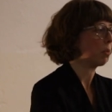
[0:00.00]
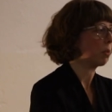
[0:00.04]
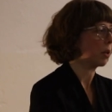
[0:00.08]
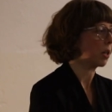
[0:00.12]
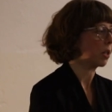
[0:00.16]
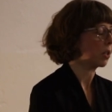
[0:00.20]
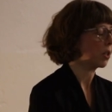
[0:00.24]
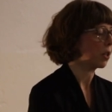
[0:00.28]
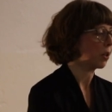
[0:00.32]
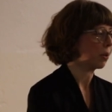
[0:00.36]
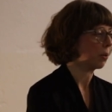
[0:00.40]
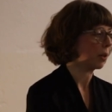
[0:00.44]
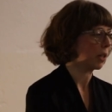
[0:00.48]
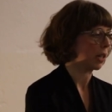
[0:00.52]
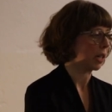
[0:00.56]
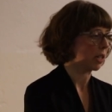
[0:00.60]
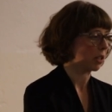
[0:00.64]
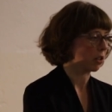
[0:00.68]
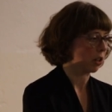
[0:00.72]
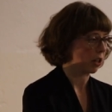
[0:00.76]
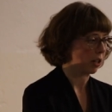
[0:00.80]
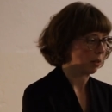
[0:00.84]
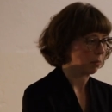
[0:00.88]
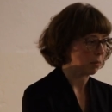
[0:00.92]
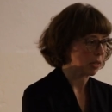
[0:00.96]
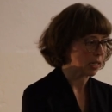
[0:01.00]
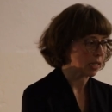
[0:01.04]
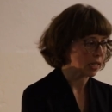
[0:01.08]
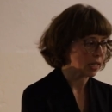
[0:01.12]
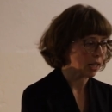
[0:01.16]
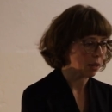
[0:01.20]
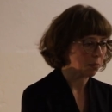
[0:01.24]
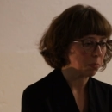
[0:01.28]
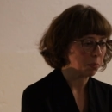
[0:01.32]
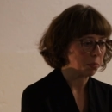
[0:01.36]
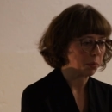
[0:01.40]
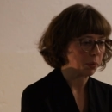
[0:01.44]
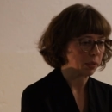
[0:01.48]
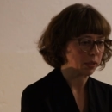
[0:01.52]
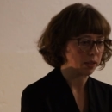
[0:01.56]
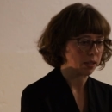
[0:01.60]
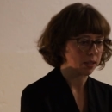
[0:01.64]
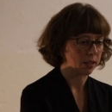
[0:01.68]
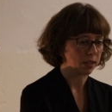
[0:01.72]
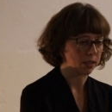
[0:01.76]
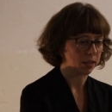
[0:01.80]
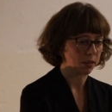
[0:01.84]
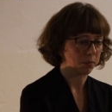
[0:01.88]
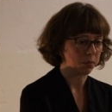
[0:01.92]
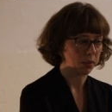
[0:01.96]
we, are doing at Nine and
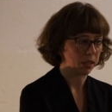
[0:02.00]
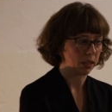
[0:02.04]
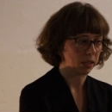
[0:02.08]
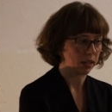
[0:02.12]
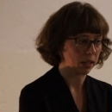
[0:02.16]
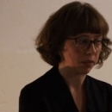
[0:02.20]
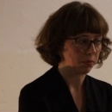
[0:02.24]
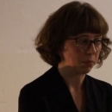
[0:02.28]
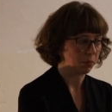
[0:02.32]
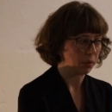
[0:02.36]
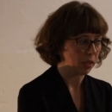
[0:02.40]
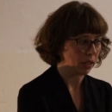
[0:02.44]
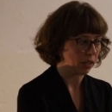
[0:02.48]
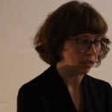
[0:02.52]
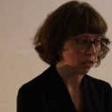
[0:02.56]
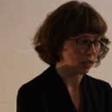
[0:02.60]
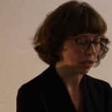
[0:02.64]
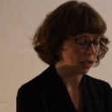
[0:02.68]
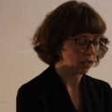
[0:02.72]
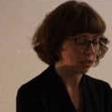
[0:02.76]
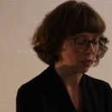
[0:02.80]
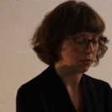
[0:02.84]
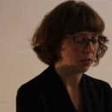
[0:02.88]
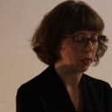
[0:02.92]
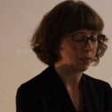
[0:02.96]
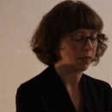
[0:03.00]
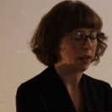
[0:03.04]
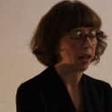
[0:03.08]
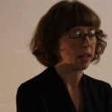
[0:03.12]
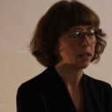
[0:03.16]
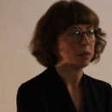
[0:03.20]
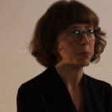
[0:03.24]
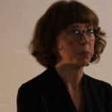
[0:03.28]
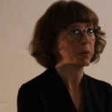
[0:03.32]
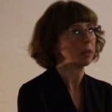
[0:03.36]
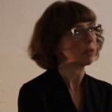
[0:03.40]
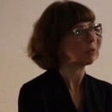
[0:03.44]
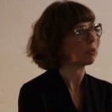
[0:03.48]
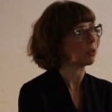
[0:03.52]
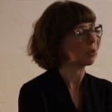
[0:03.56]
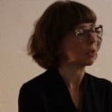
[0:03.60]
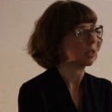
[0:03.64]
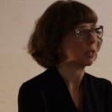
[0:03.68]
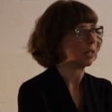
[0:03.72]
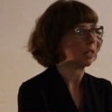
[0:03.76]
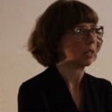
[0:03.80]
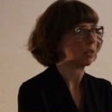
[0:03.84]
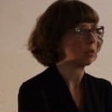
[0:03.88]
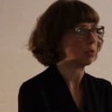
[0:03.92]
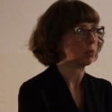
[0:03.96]
this is something I've been kind of developing for
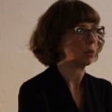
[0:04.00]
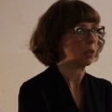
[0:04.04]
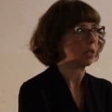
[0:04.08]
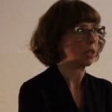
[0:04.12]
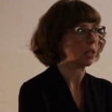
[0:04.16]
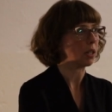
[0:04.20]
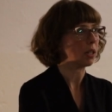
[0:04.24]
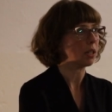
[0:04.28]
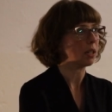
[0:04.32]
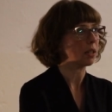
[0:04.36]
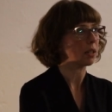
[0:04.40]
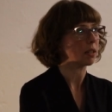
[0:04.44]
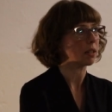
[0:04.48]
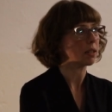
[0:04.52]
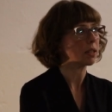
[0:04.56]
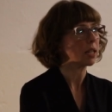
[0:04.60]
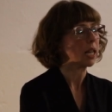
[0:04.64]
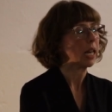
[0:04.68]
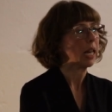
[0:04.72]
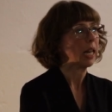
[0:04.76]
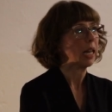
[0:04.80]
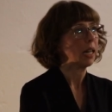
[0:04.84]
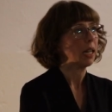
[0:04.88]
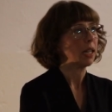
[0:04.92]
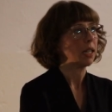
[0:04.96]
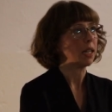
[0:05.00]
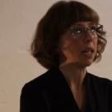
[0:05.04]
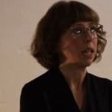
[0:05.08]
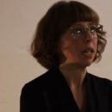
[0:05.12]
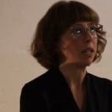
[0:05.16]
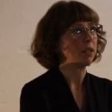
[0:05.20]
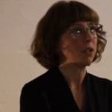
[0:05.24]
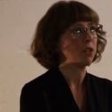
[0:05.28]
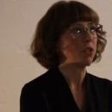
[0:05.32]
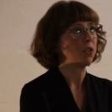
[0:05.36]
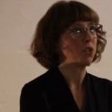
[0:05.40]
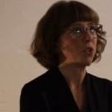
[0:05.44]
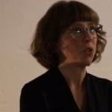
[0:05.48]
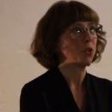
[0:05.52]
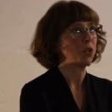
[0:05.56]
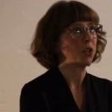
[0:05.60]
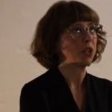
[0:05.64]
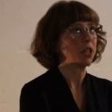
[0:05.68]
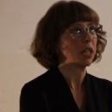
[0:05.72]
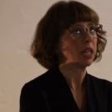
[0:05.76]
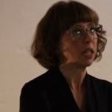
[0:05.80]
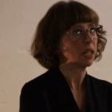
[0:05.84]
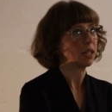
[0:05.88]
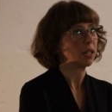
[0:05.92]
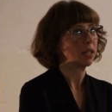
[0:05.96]
the last three years, is to
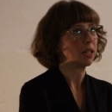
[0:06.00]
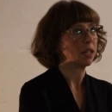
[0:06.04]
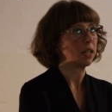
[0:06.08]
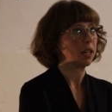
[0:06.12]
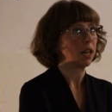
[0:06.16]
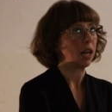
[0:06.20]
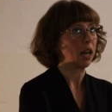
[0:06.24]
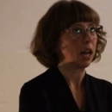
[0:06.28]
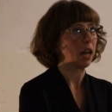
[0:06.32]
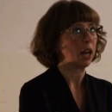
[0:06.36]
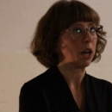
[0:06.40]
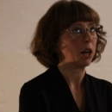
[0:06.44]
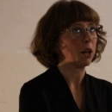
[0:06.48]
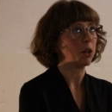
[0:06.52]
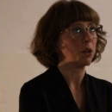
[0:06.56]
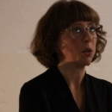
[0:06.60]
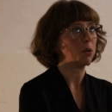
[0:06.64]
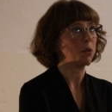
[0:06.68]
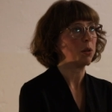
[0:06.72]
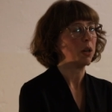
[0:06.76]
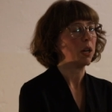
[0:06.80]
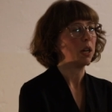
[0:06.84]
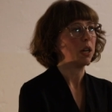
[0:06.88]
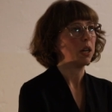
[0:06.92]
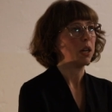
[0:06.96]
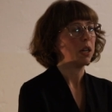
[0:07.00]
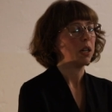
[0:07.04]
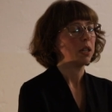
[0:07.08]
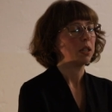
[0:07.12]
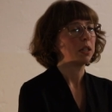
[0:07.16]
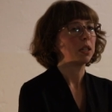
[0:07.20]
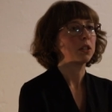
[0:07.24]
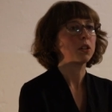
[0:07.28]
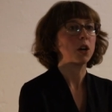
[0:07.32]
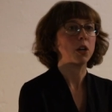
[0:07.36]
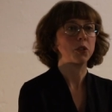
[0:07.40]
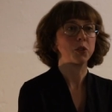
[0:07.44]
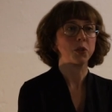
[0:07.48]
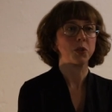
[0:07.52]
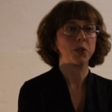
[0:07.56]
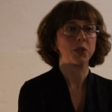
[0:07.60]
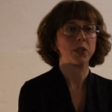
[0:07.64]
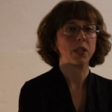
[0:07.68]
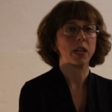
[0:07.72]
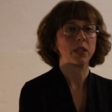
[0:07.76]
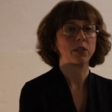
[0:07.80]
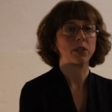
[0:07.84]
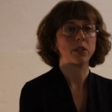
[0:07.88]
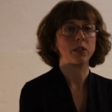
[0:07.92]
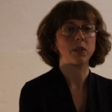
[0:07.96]
think how the cultural
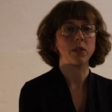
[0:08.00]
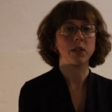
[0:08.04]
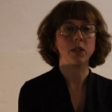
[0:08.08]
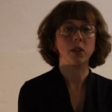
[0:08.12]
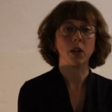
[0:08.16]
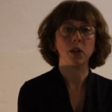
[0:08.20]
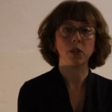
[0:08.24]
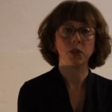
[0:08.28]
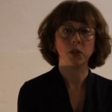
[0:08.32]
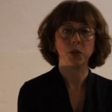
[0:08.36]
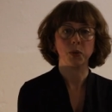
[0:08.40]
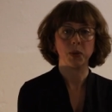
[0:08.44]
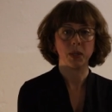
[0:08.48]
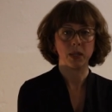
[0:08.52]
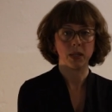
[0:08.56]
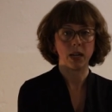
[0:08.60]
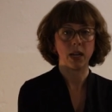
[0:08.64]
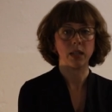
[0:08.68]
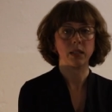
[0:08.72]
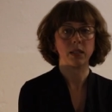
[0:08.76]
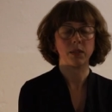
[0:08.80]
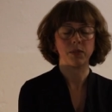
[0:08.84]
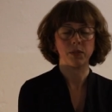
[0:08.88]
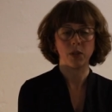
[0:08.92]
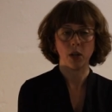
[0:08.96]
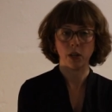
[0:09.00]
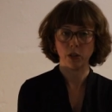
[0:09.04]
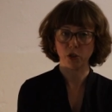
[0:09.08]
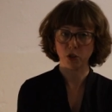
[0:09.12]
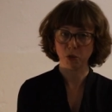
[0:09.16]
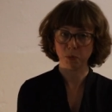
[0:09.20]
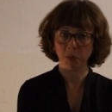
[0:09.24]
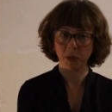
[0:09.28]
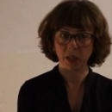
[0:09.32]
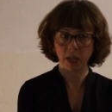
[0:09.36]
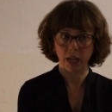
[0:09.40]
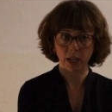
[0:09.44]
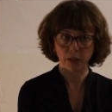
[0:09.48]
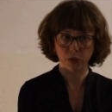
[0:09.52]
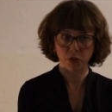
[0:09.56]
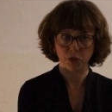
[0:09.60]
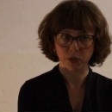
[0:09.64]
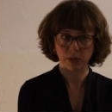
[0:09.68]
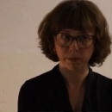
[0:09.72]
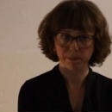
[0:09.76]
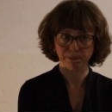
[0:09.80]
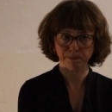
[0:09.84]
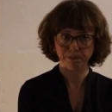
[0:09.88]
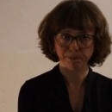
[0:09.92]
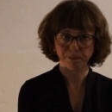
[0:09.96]
sector is also a site of knowledge
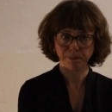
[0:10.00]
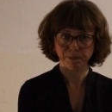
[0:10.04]
production.